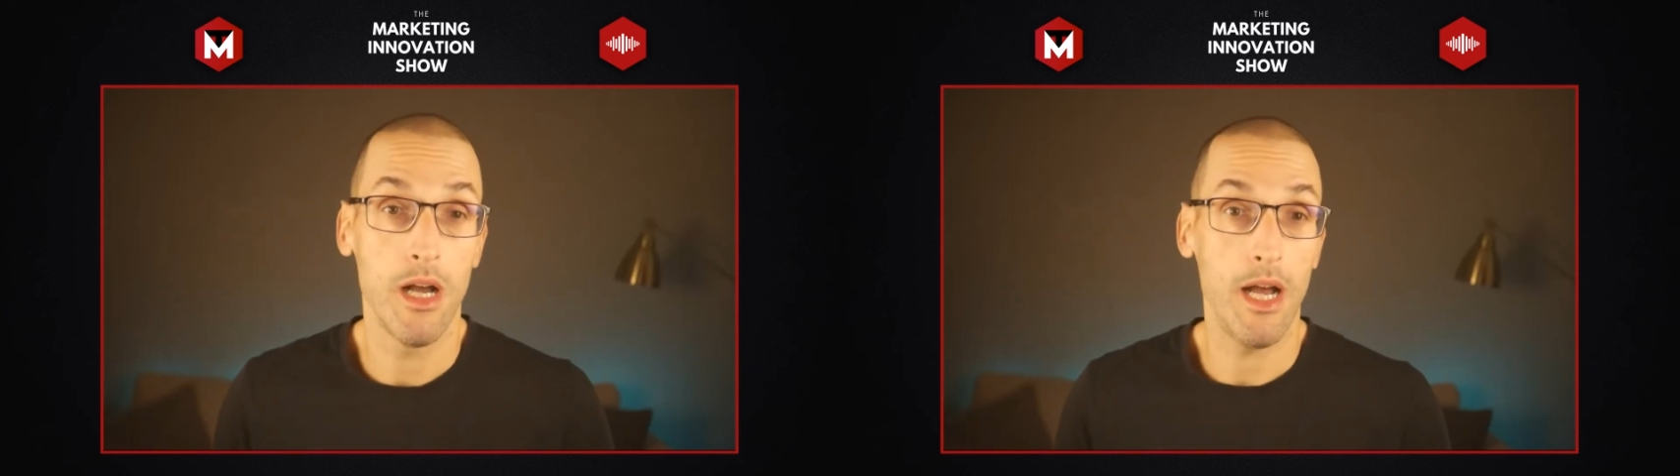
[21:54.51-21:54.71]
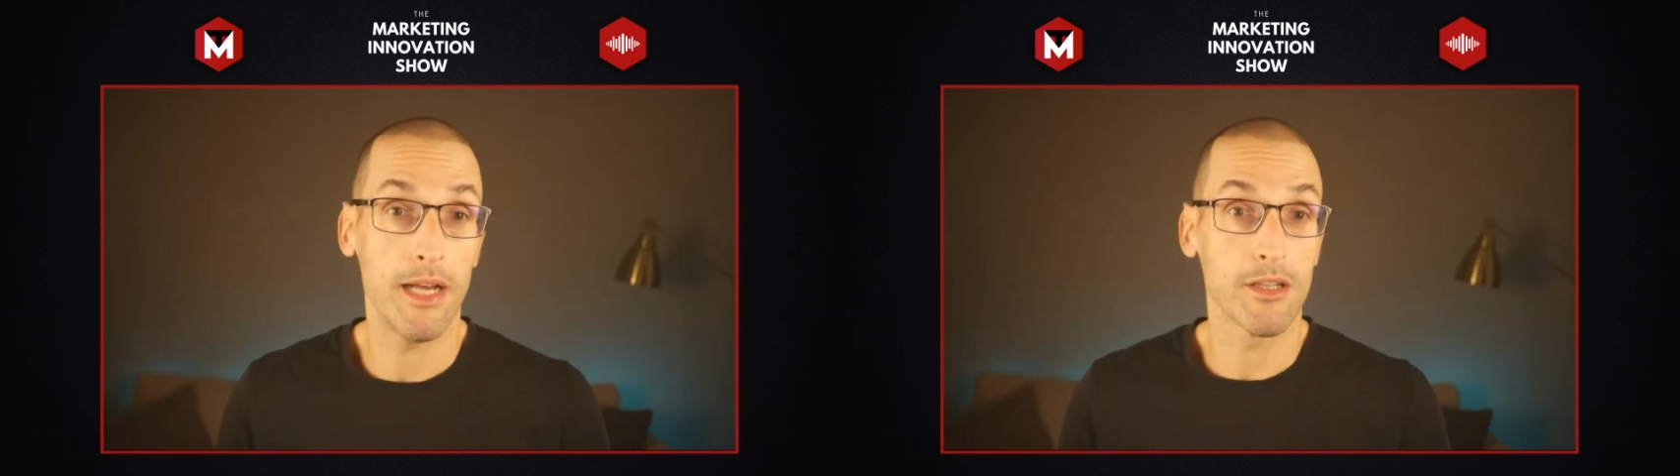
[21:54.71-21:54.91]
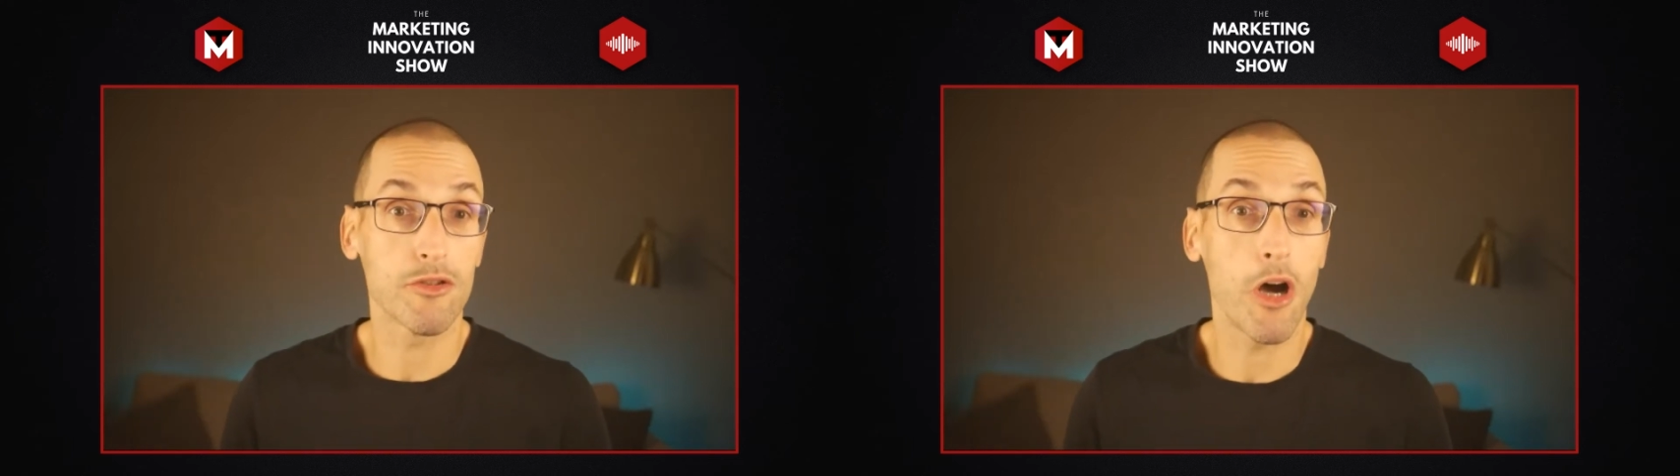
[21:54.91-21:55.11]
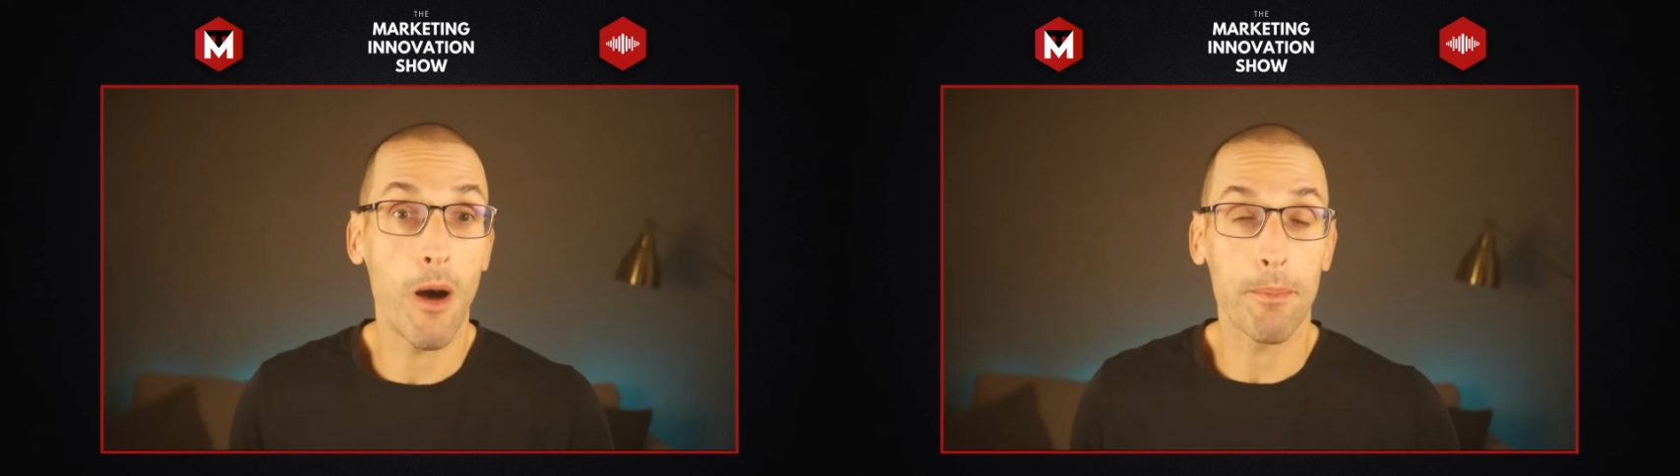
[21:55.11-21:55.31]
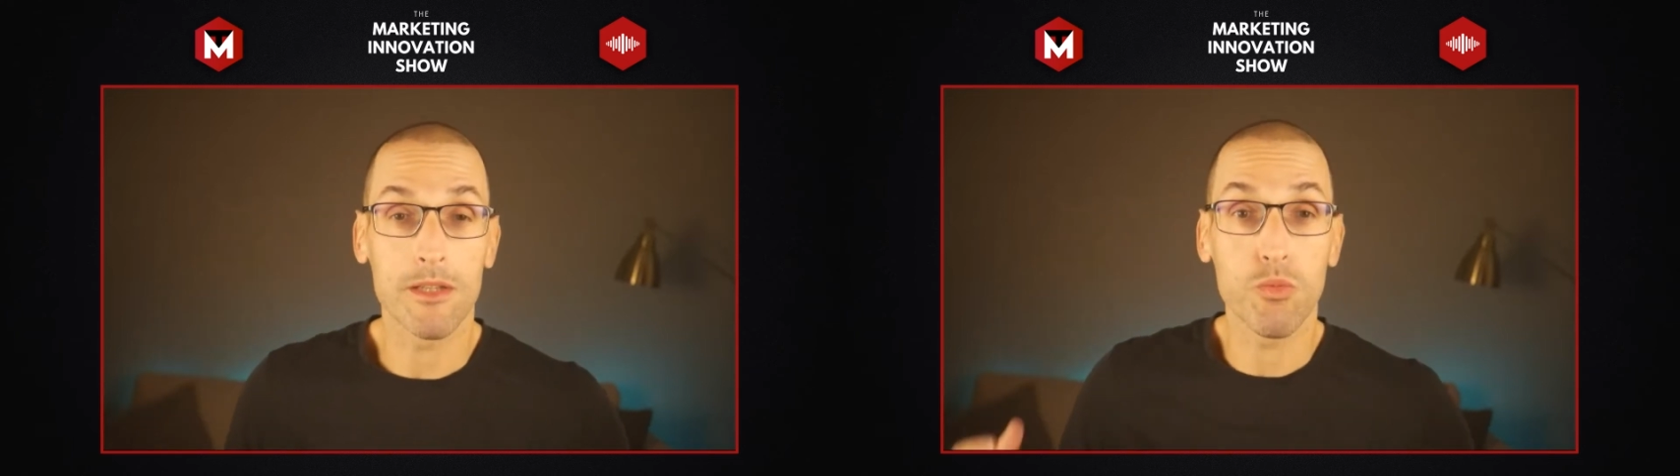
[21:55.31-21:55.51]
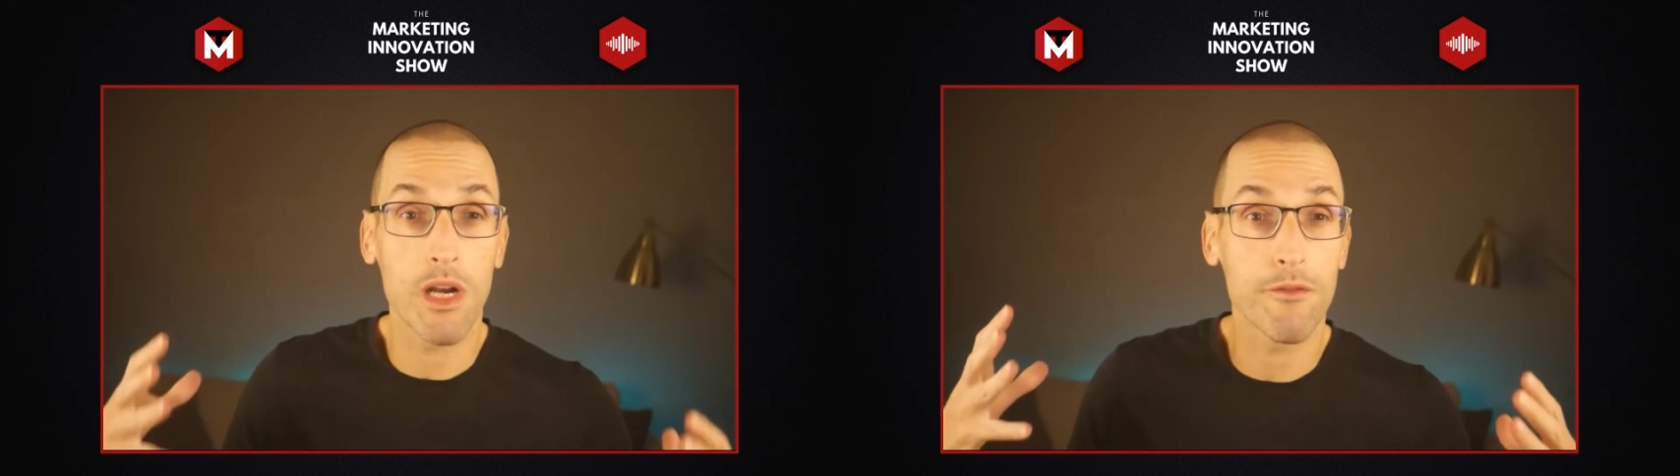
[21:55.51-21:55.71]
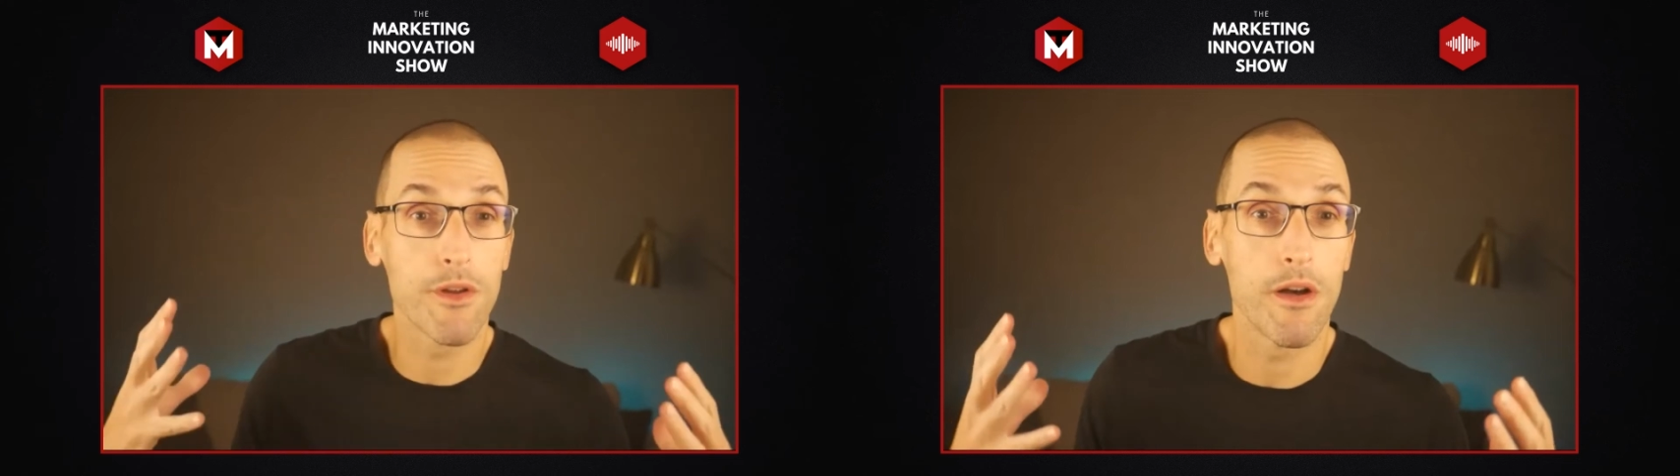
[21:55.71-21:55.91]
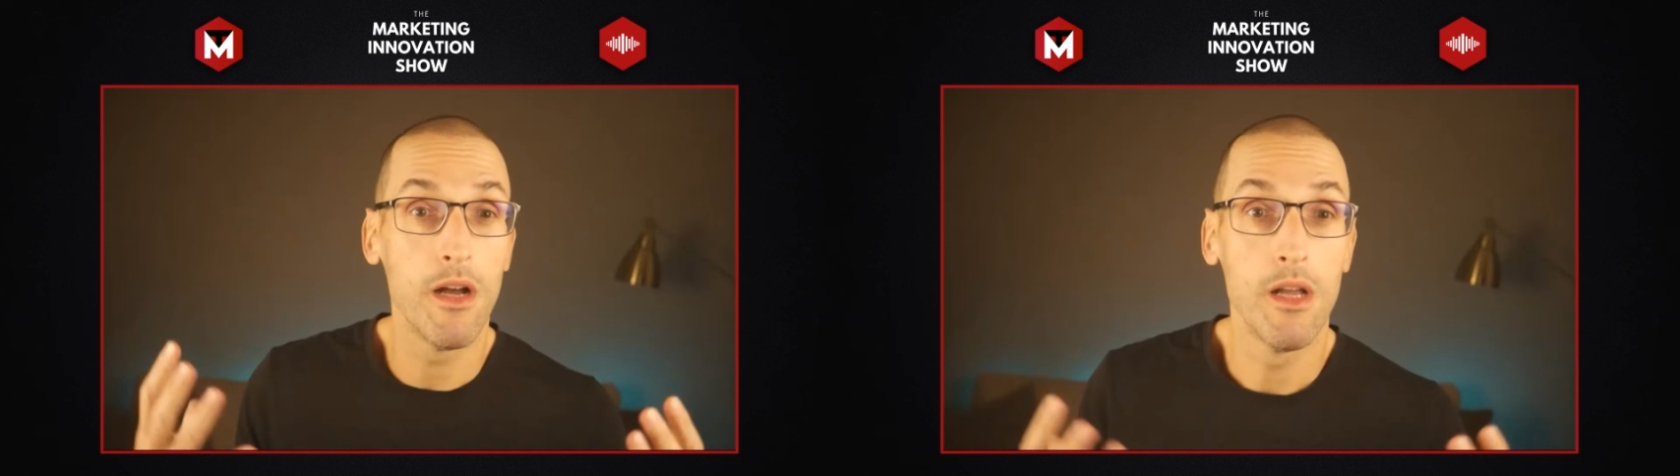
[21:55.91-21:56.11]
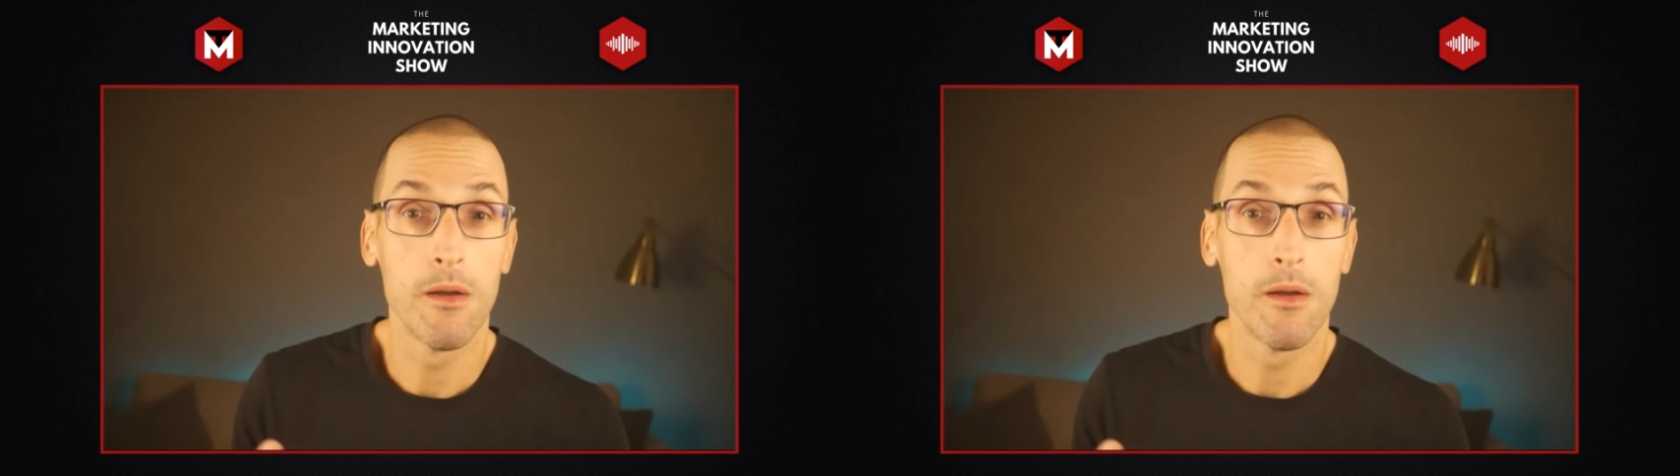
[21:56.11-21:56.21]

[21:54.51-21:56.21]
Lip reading: at the top as one of the